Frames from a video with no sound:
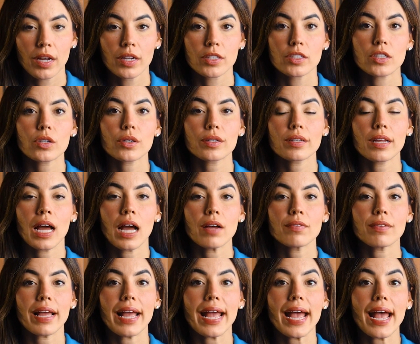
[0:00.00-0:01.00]
you're going to have
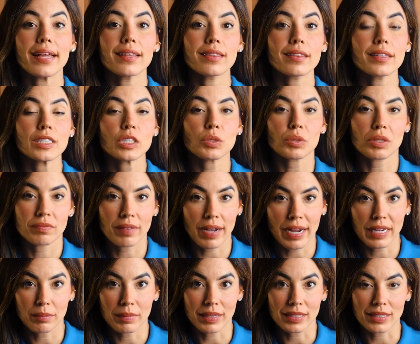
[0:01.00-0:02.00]
endless
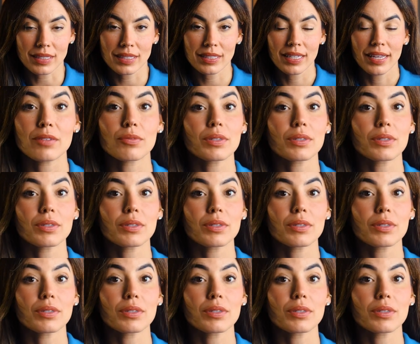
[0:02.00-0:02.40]
refinements. I